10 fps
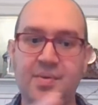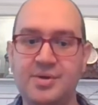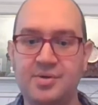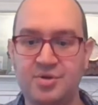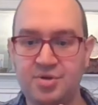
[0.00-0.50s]

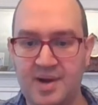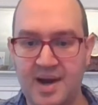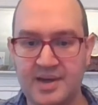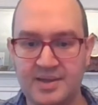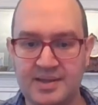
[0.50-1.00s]
where you're
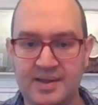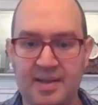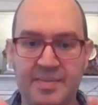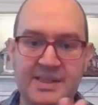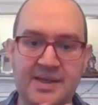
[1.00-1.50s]
trying to
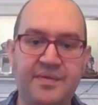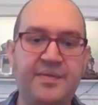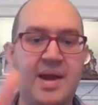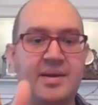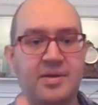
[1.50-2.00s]
go basically
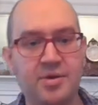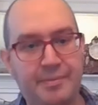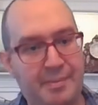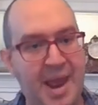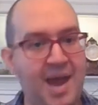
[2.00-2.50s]
find a
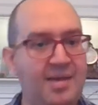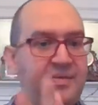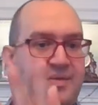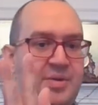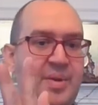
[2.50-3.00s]
good
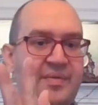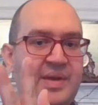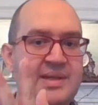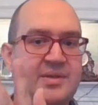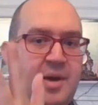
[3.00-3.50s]
path for your
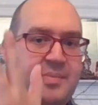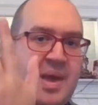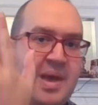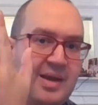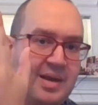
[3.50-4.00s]
butterflies to go up,